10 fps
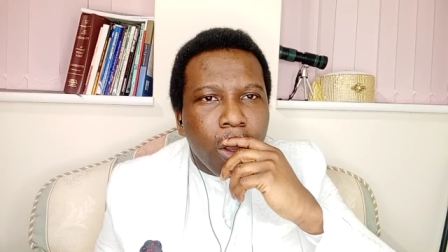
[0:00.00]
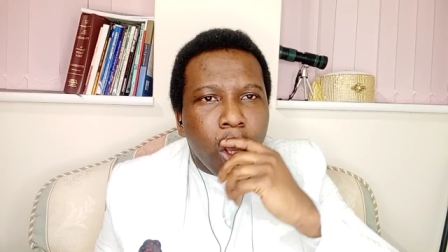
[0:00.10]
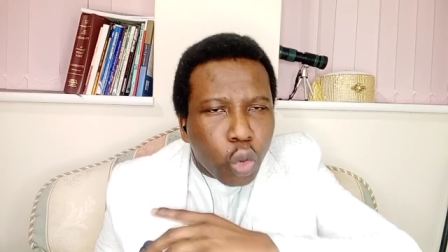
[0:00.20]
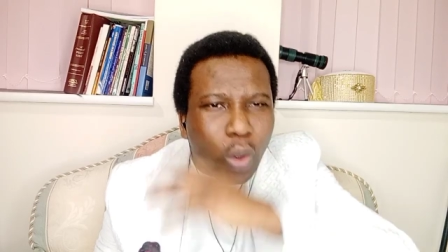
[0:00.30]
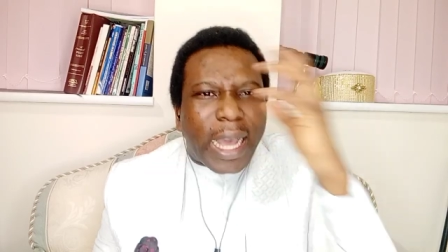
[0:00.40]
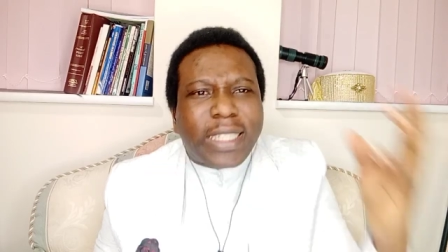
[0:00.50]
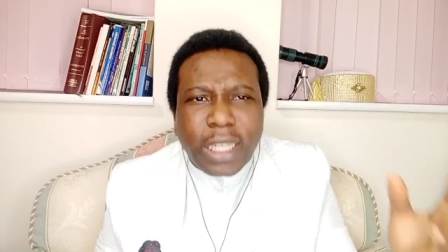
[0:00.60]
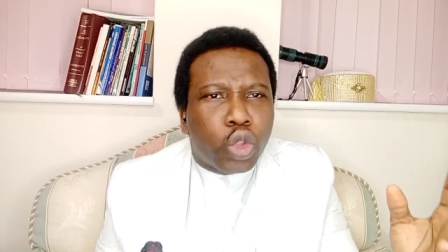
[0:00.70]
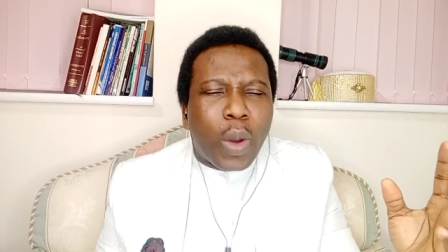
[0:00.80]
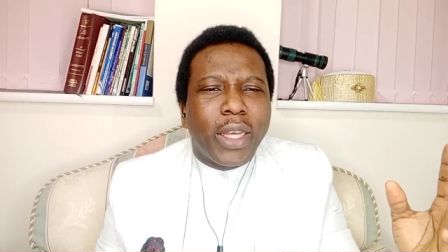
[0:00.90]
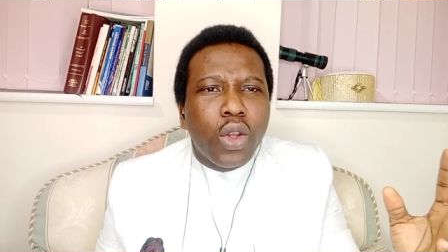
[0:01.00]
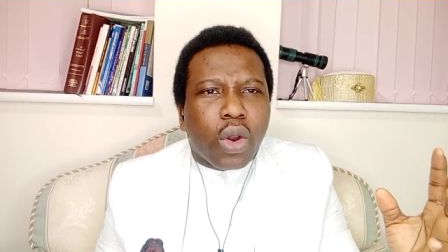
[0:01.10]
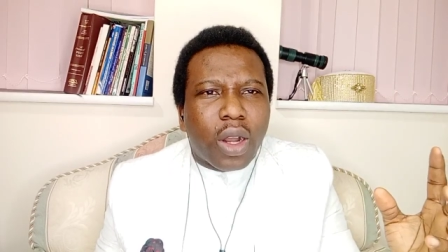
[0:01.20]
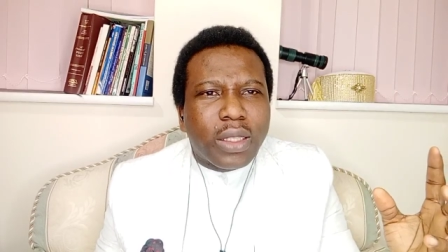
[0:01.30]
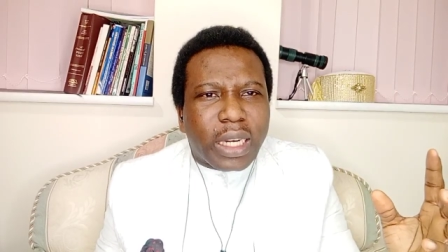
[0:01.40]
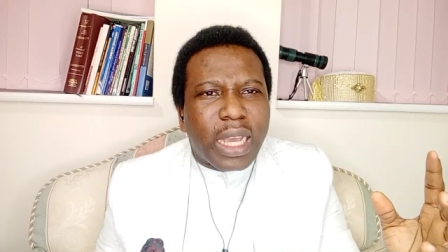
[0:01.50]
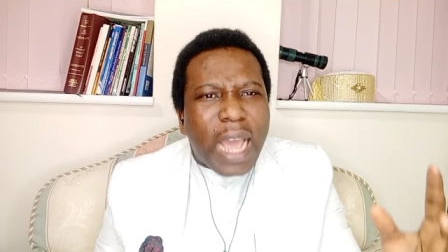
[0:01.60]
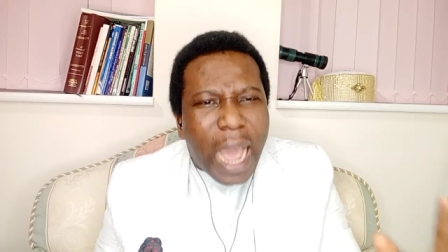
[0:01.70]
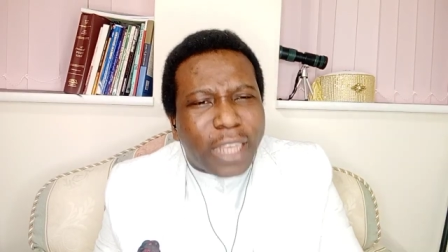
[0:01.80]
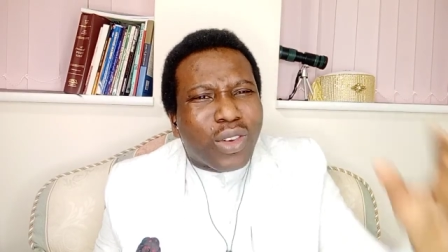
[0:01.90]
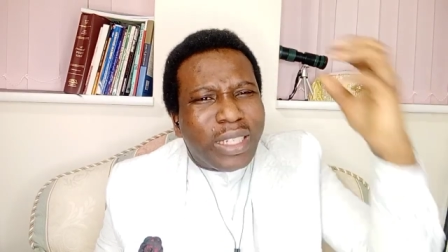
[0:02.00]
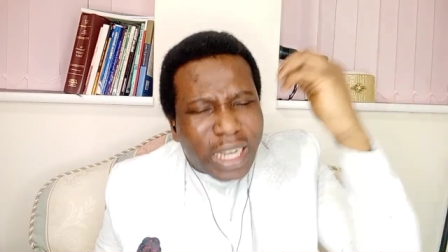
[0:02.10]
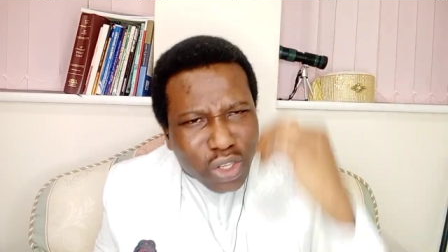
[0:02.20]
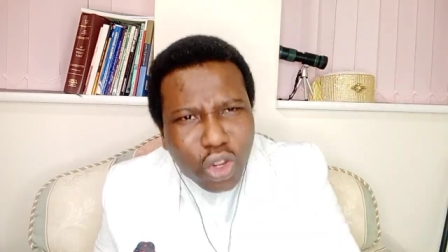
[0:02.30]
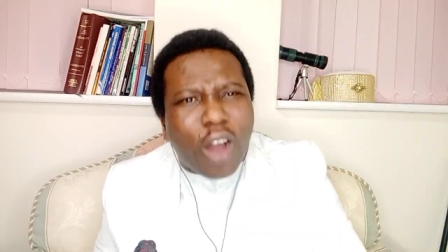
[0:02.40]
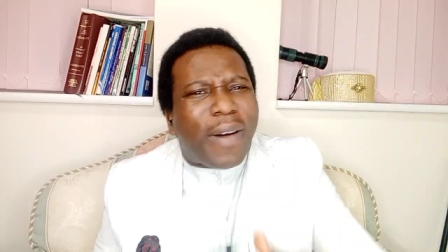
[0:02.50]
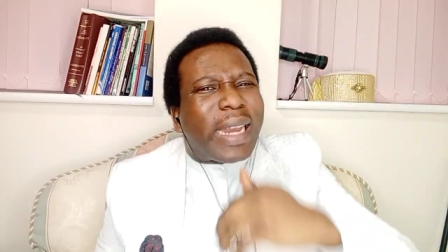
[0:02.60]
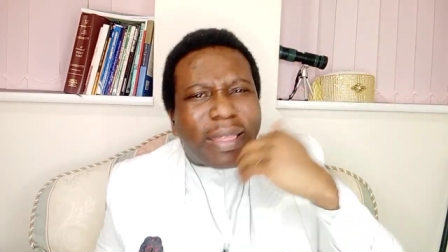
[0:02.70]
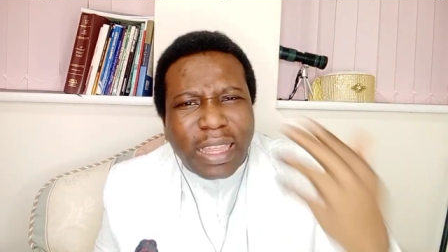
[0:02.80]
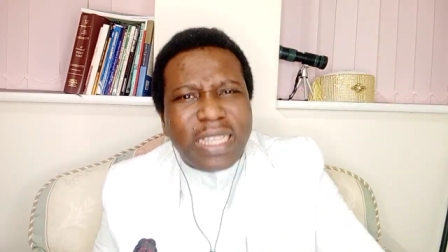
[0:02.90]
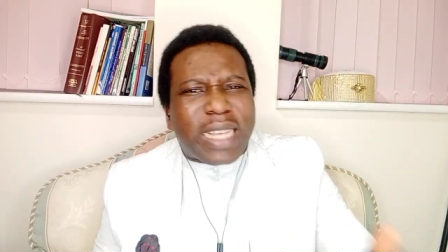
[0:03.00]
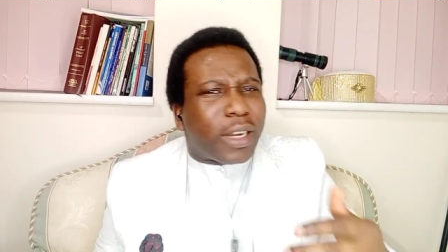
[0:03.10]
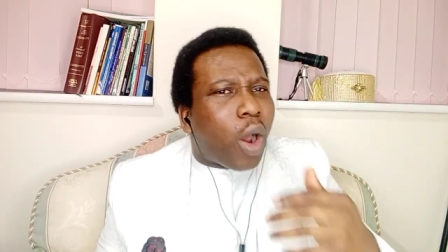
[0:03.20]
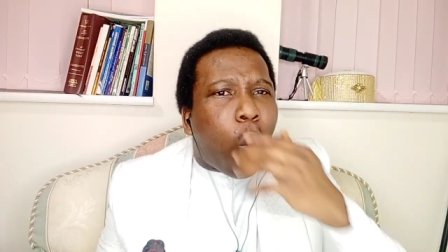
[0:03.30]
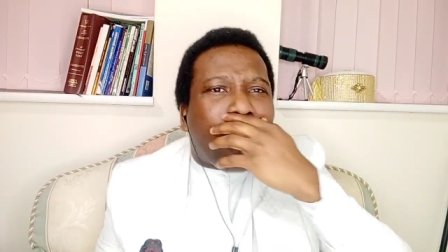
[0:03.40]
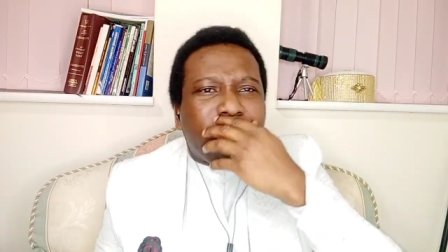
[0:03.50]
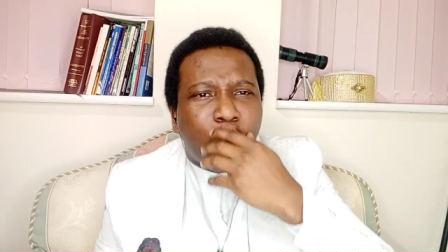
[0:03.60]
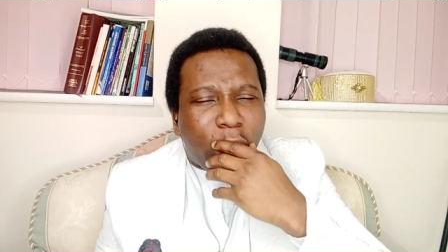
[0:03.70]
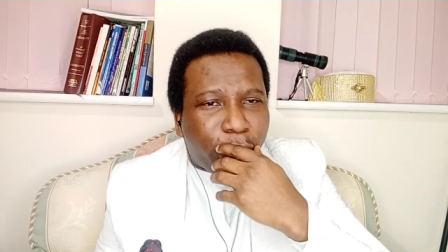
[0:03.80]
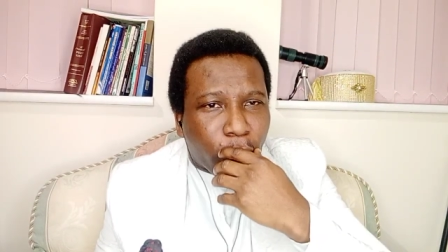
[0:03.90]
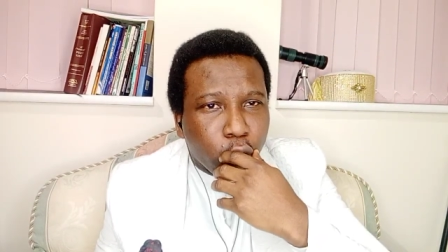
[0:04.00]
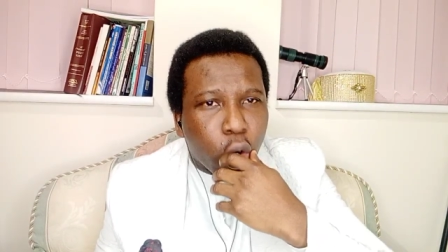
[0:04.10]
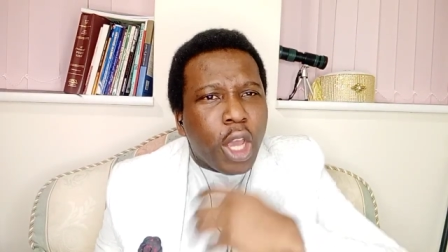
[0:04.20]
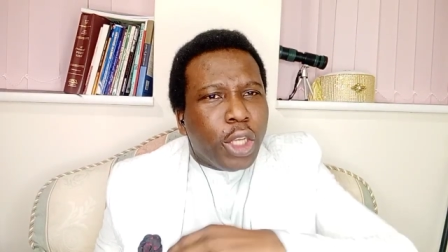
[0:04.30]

You get into a new country and you discover that things are not working well for you.